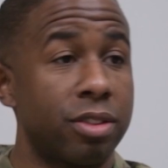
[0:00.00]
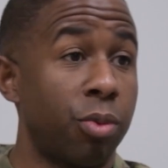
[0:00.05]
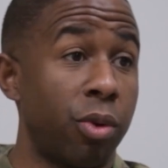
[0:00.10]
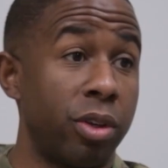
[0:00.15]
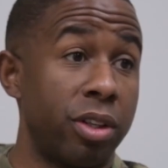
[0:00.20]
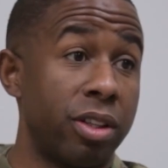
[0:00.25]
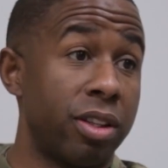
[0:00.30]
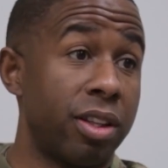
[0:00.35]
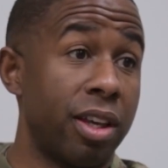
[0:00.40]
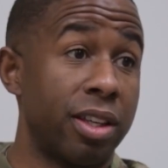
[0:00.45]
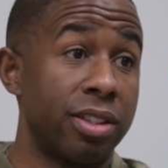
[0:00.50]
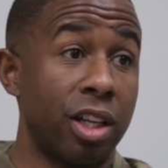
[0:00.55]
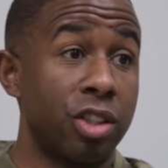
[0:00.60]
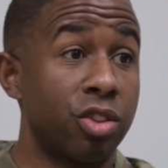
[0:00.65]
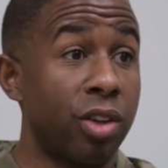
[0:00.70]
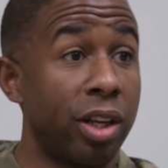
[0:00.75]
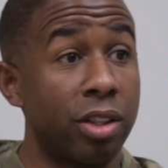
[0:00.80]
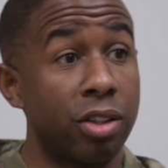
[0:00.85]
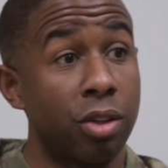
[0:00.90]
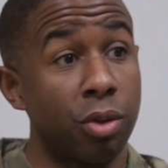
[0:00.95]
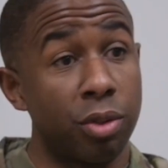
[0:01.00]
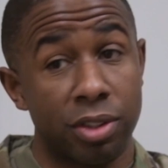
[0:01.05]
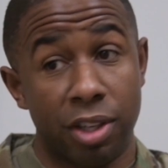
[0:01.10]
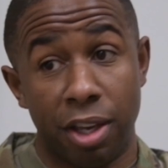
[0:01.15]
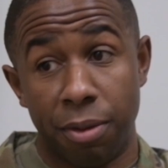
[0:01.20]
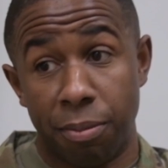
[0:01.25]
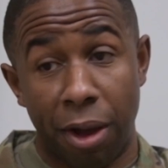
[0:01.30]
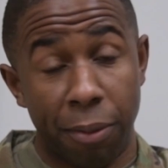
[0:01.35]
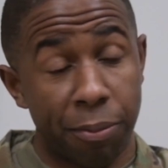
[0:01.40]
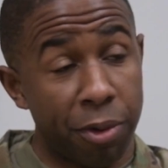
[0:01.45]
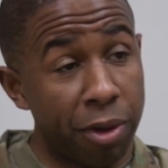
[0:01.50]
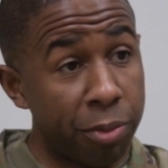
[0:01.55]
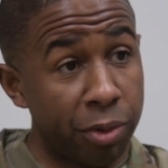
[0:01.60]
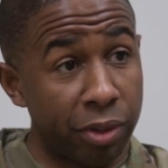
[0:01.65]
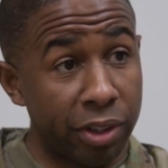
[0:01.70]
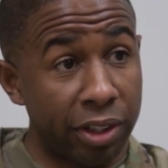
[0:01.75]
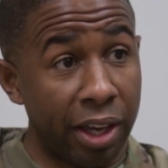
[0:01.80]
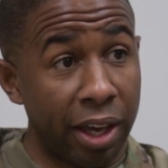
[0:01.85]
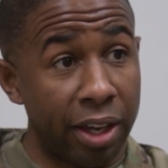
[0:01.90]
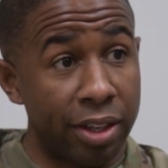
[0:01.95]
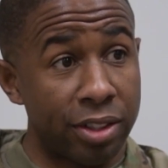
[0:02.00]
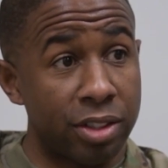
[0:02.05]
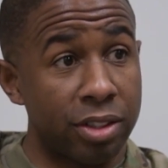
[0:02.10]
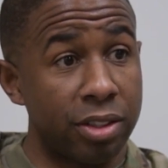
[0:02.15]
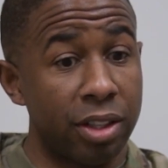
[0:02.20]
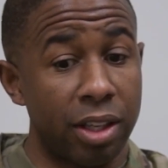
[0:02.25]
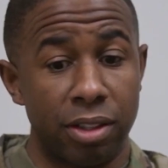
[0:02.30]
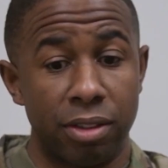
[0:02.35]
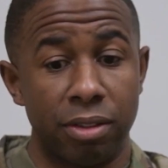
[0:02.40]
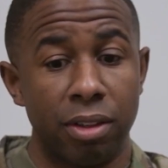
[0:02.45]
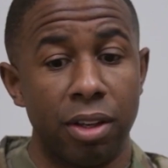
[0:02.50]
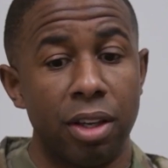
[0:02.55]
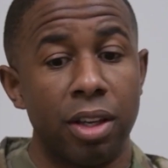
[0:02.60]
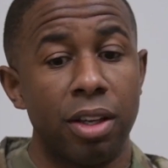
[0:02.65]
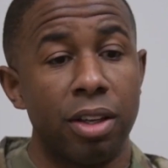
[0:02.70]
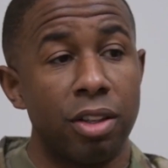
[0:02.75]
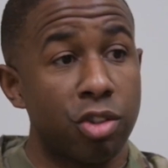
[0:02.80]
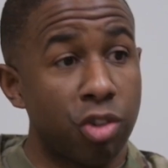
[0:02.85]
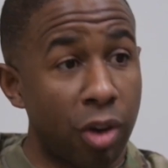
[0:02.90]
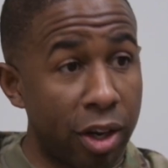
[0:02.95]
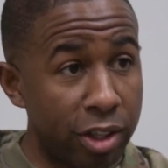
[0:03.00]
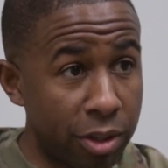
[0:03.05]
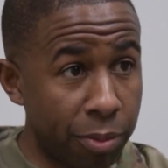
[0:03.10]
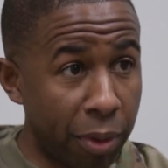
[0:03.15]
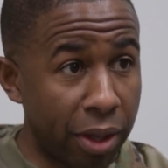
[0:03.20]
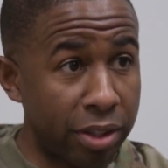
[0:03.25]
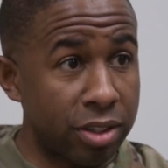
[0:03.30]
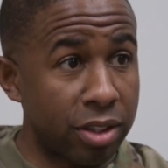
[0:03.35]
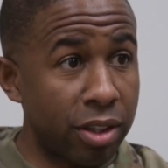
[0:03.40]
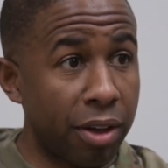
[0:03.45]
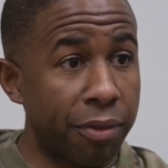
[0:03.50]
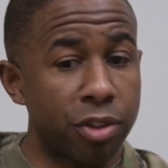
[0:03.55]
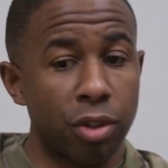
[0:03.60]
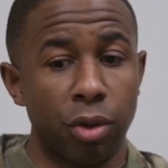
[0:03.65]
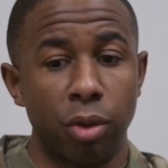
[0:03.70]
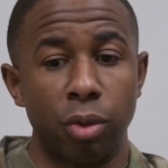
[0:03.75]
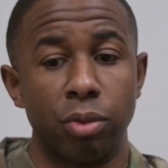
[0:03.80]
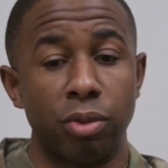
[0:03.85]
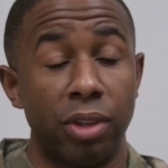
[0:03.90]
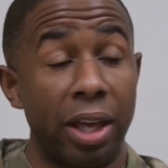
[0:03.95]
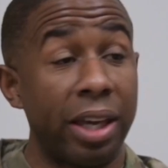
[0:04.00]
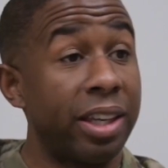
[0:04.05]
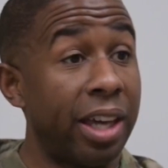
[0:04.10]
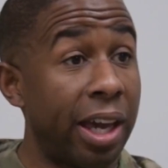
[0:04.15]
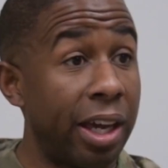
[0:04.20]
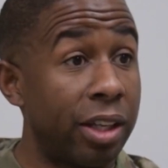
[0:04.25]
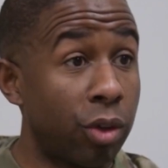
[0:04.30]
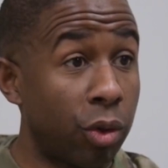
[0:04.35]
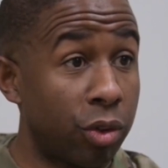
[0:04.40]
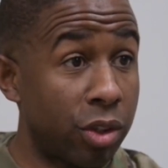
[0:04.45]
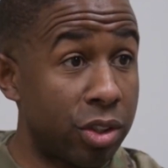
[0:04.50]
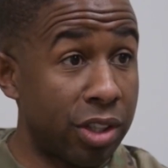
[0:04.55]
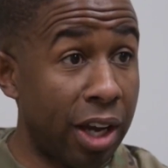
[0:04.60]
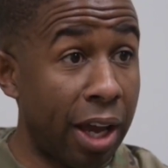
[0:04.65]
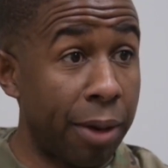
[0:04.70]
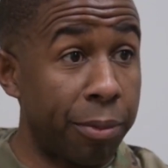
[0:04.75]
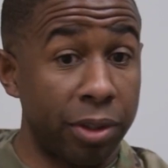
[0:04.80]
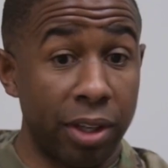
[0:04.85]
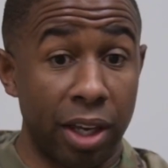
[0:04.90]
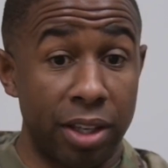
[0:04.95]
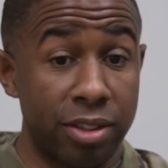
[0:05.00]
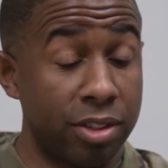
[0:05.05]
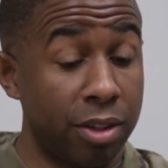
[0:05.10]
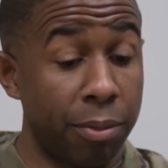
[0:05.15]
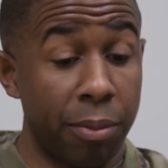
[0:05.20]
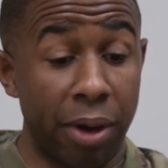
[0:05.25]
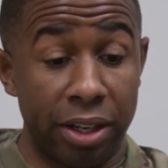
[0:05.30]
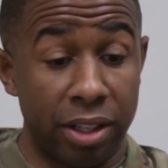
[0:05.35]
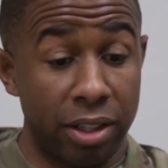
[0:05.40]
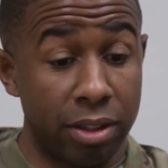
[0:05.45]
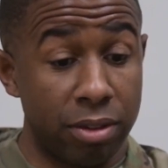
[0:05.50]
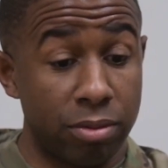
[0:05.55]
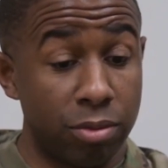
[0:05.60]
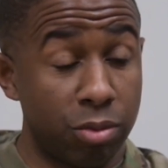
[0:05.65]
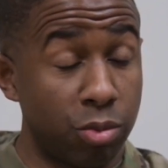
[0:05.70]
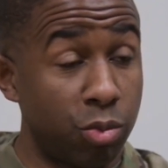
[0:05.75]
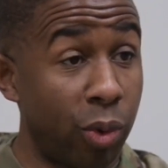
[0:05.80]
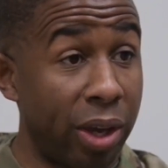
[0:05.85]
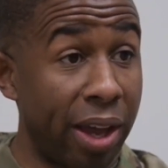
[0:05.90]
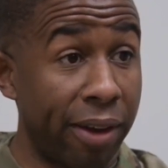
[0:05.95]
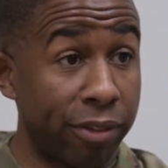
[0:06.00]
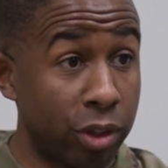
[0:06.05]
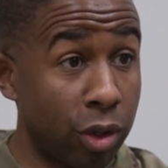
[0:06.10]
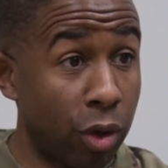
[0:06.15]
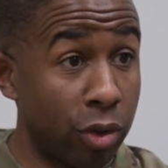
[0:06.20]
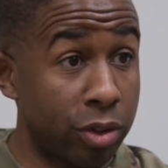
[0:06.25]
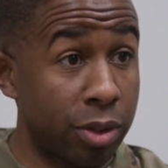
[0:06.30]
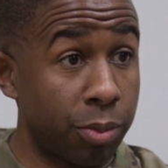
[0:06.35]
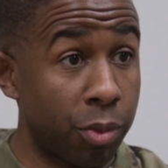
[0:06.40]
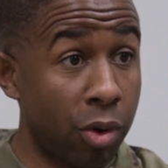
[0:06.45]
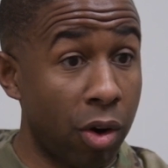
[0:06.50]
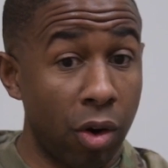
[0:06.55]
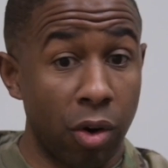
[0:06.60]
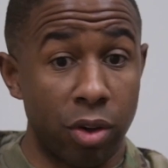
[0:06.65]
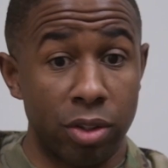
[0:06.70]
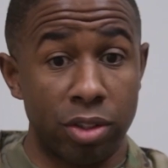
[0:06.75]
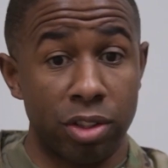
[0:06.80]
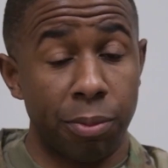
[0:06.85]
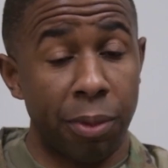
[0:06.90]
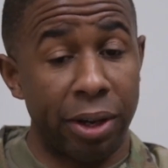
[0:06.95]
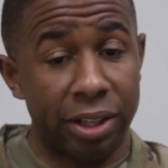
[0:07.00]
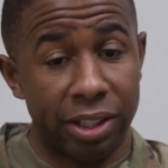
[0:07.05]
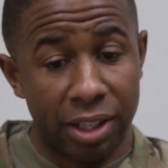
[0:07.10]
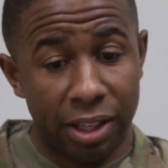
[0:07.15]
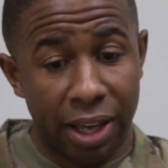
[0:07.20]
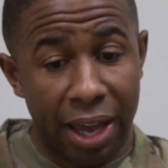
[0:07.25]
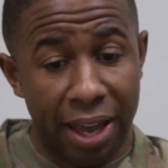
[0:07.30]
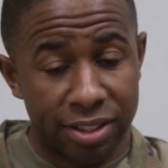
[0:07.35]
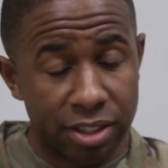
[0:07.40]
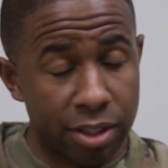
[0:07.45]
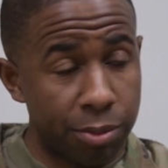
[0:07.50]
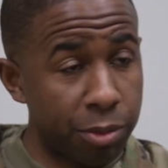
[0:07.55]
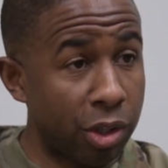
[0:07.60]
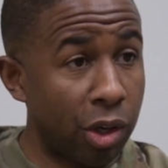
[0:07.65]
So one of the things I try to do is keep my people engaged and train them on stuff so they can know the job in case we have to go somewhere or somebody asks them